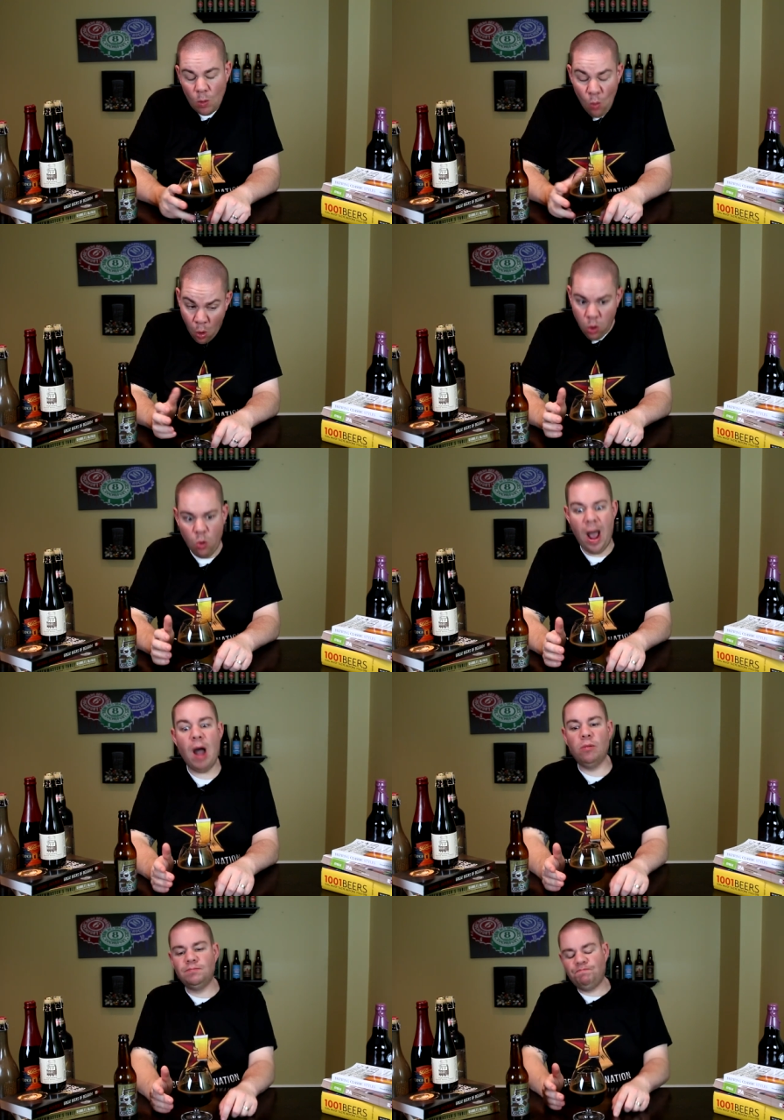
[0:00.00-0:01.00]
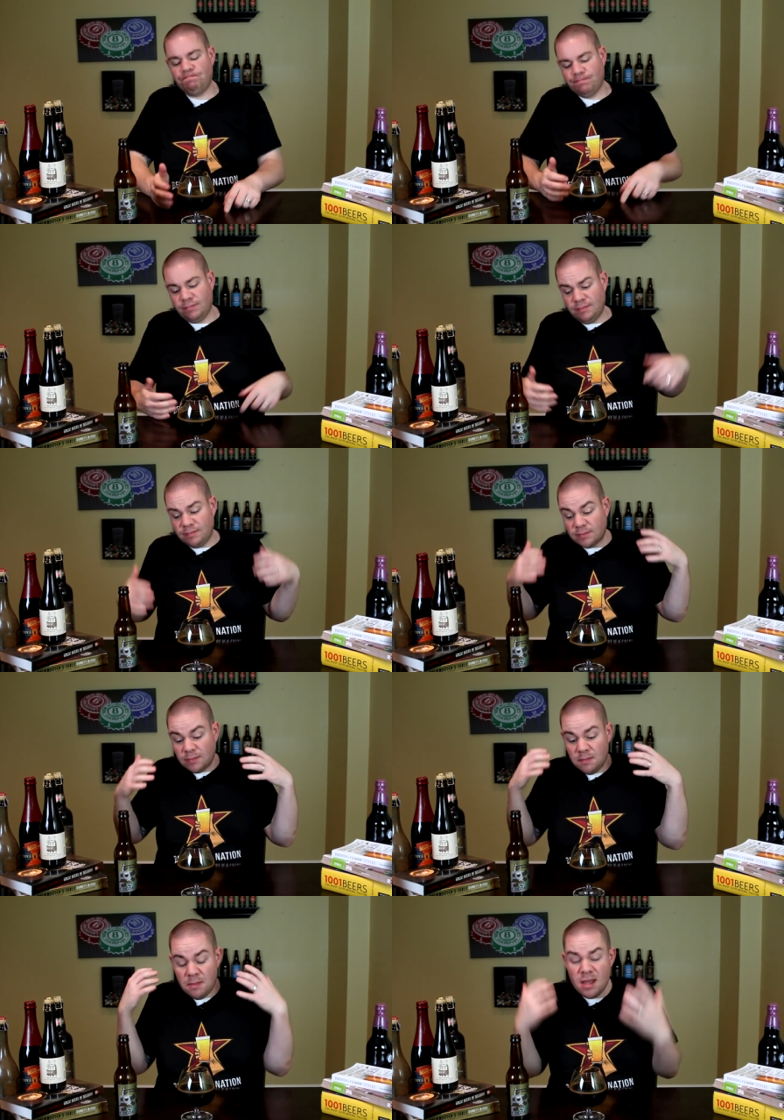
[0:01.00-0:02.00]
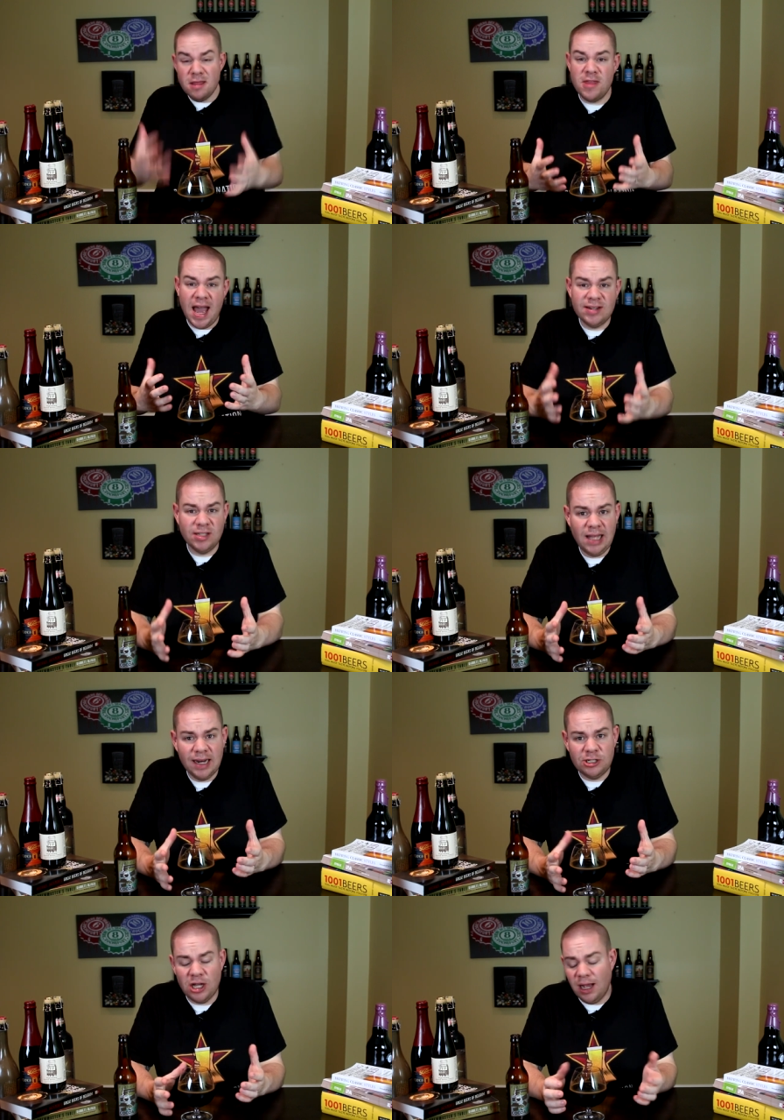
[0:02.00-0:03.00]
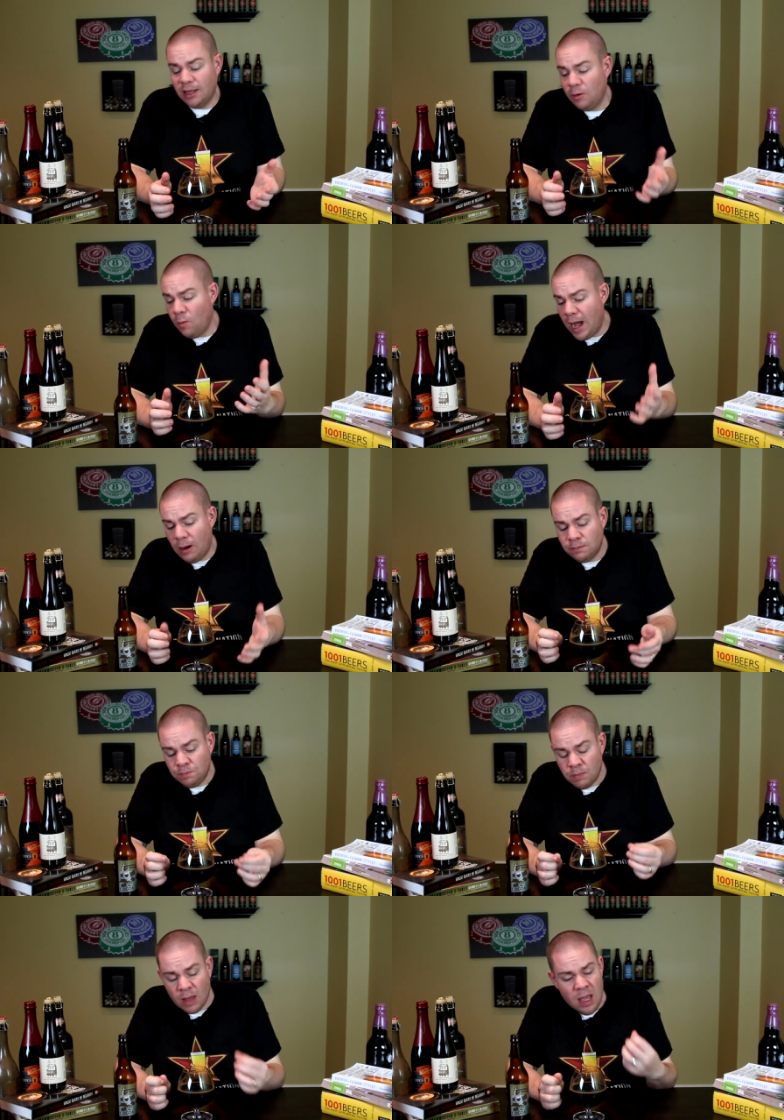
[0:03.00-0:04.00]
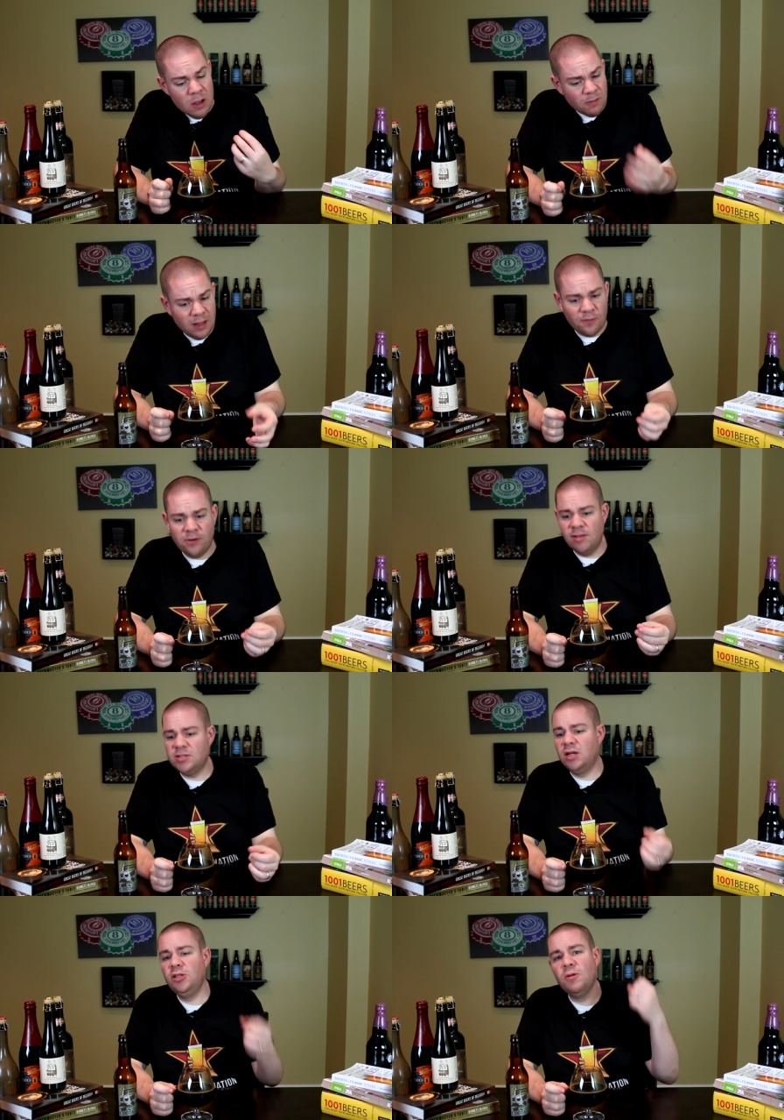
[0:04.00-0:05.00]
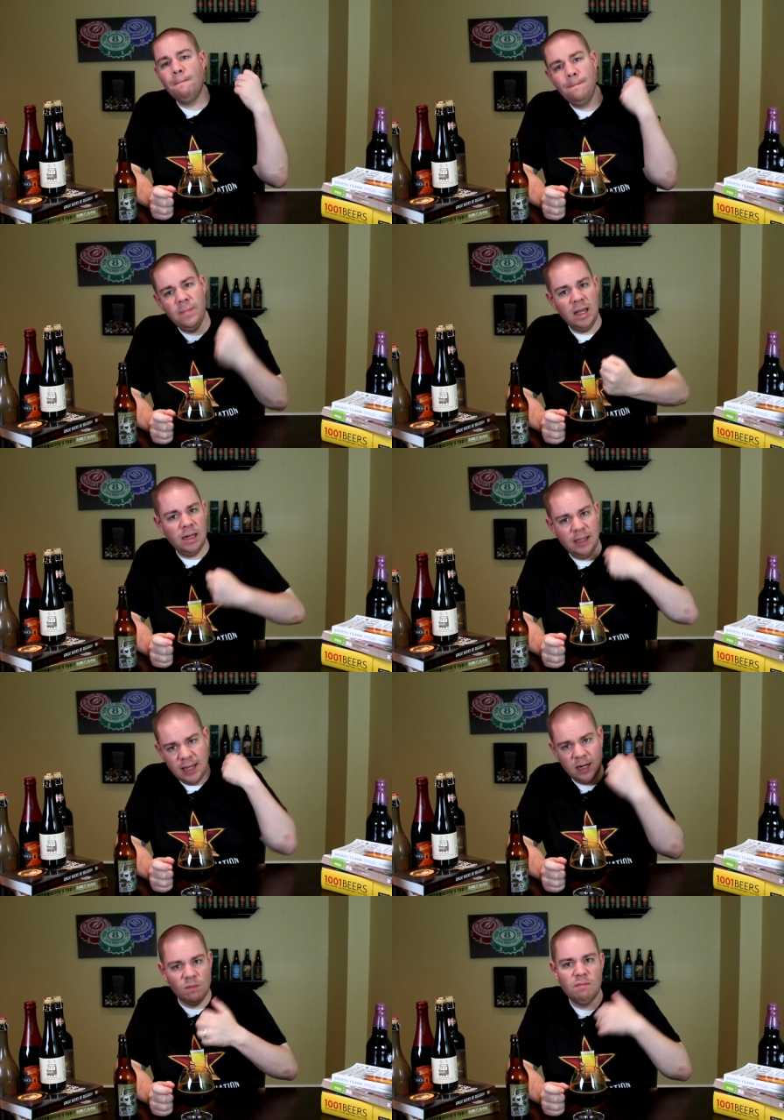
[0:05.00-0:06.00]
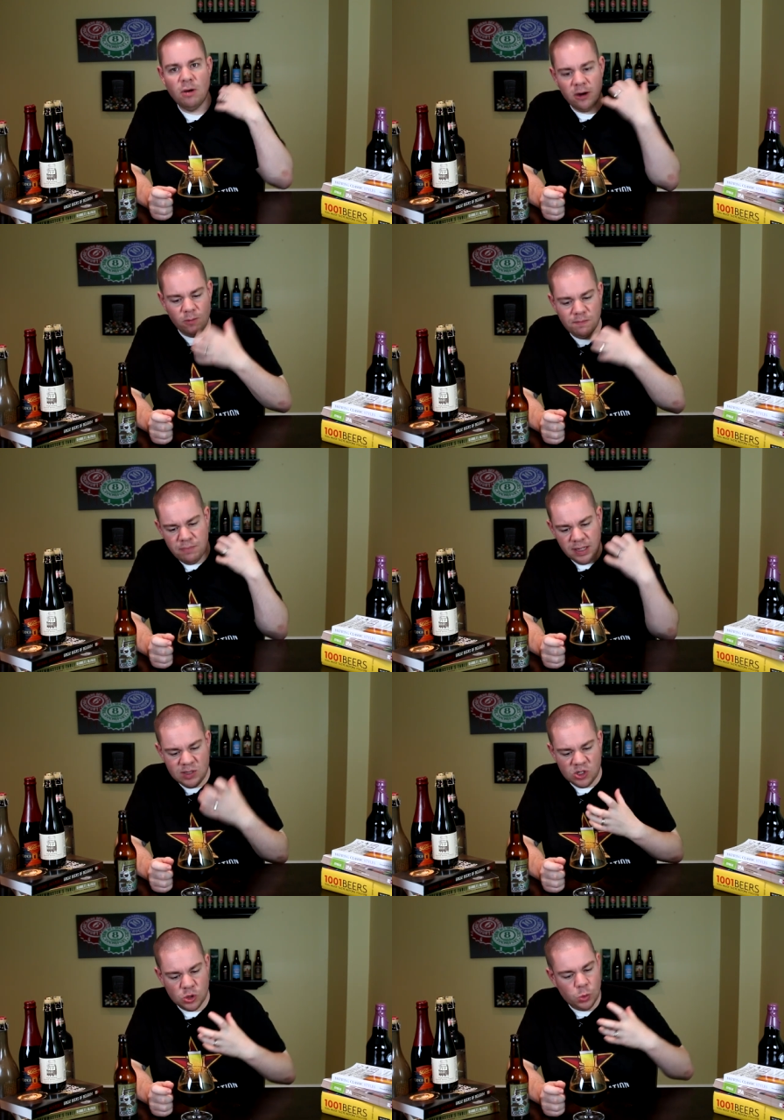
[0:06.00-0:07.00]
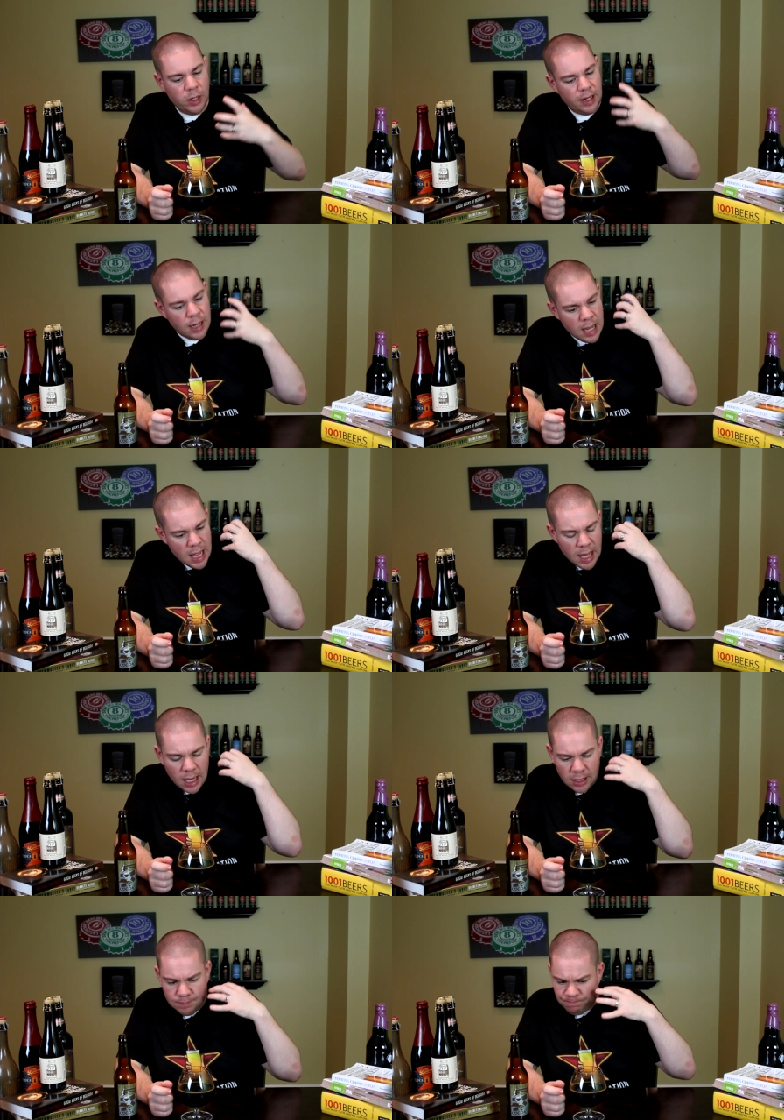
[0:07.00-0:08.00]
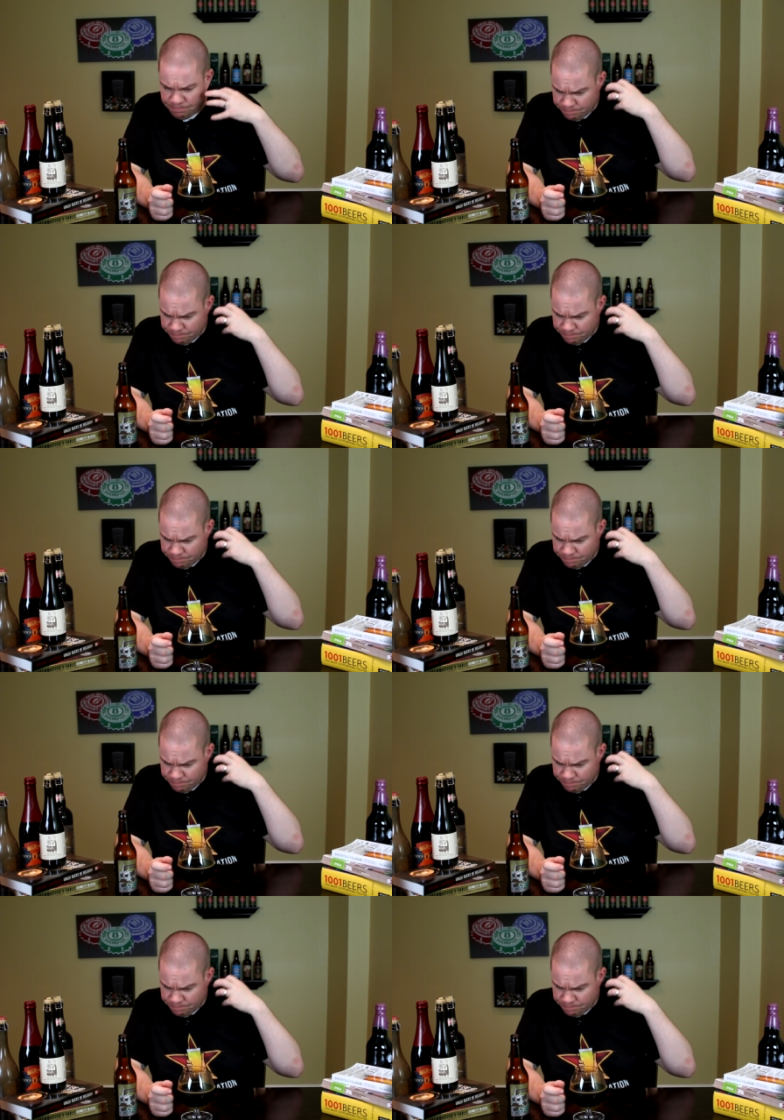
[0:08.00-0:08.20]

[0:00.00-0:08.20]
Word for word: wow. That is a lot of chocolate. Wow. Right at the front of the tongue, you're immediately getting bombarded with big, sweet, um,